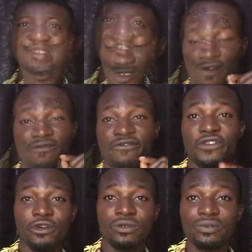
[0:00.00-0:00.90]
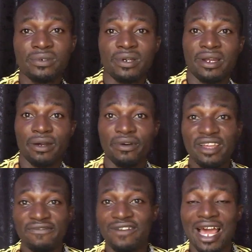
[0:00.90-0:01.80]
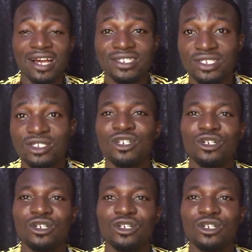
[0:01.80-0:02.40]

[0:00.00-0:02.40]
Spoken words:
Some few red flags